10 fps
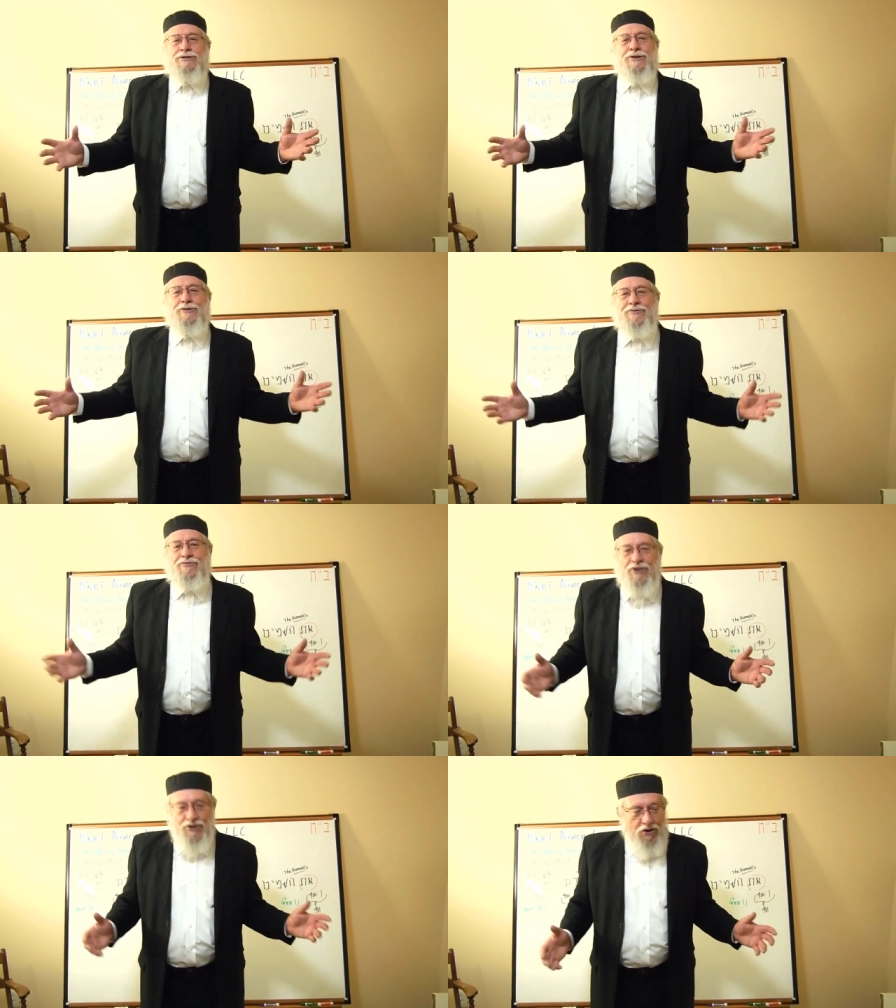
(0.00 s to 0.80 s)

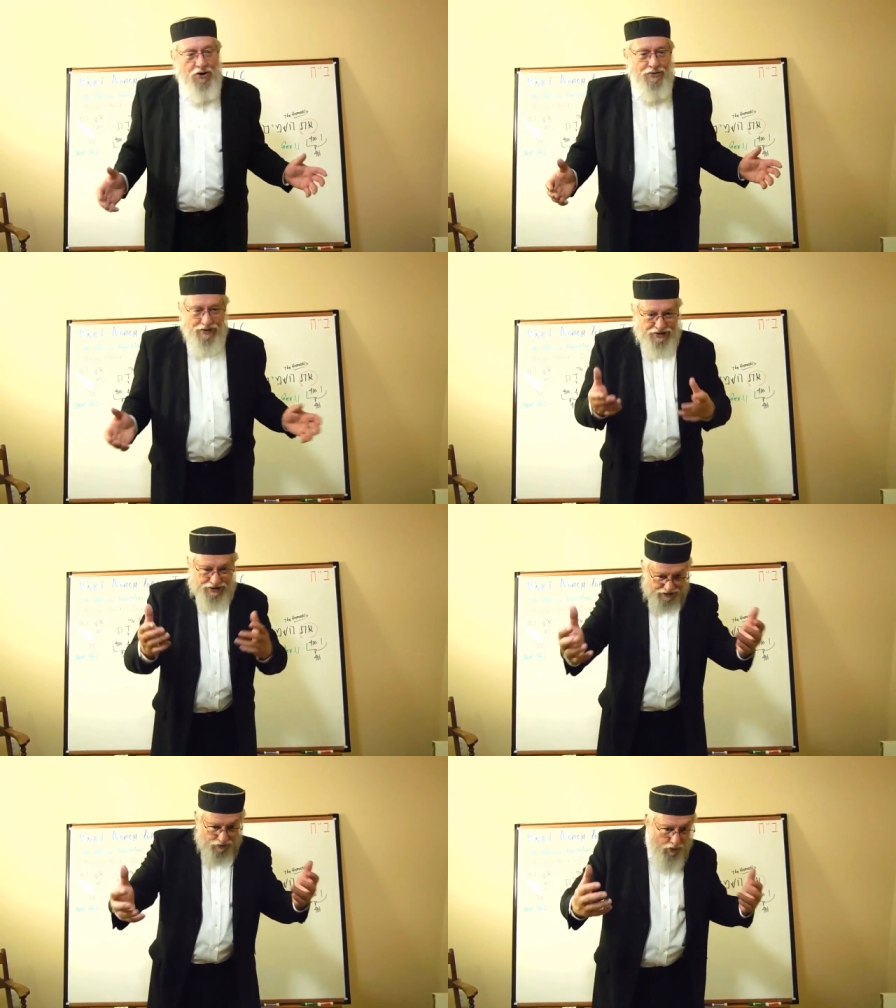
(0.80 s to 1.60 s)
served the Lord, which
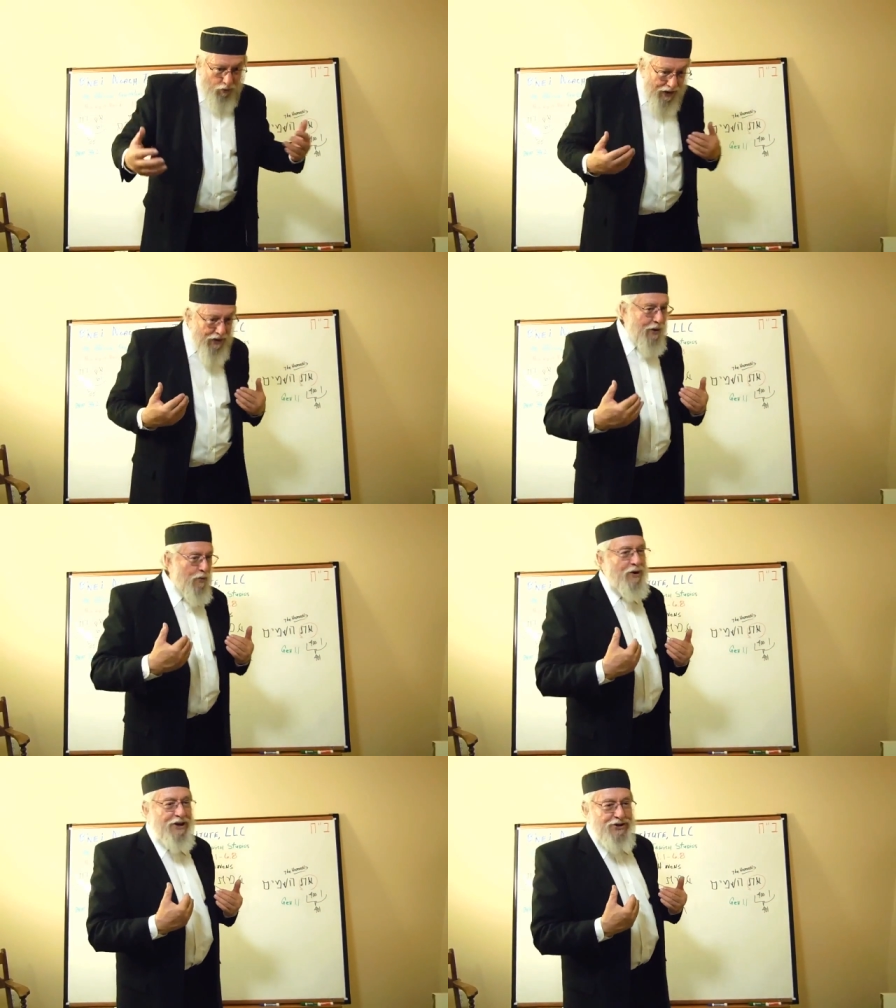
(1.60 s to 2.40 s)
is what we
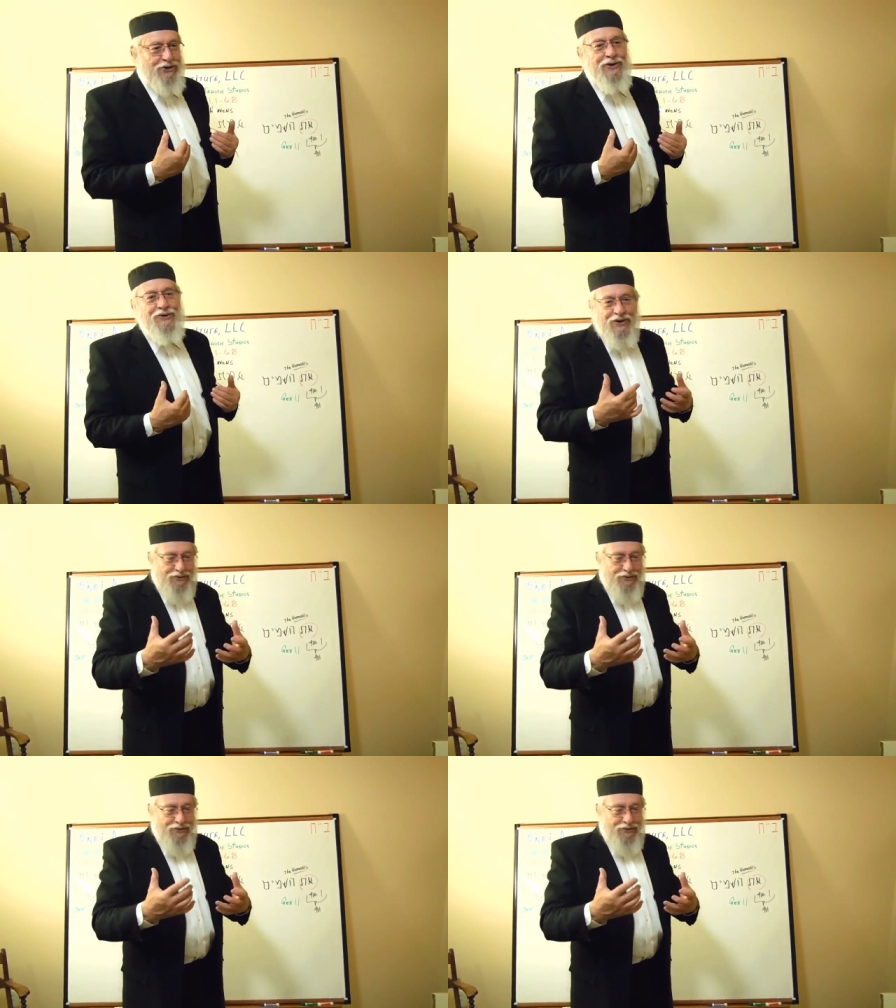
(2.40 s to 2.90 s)
want to do